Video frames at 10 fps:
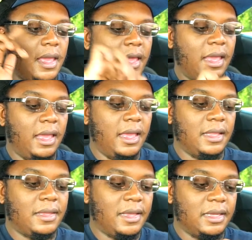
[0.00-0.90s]

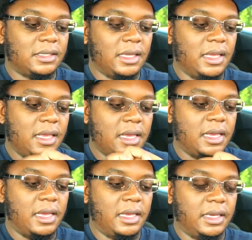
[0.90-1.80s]
and this
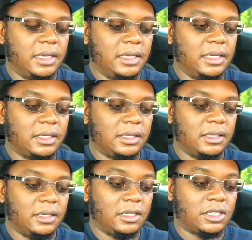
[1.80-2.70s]
is
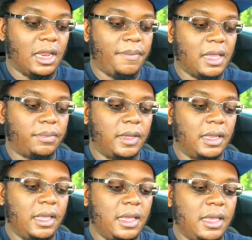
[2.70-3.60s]
a shiny
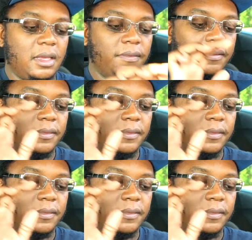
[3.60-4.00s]
possibility.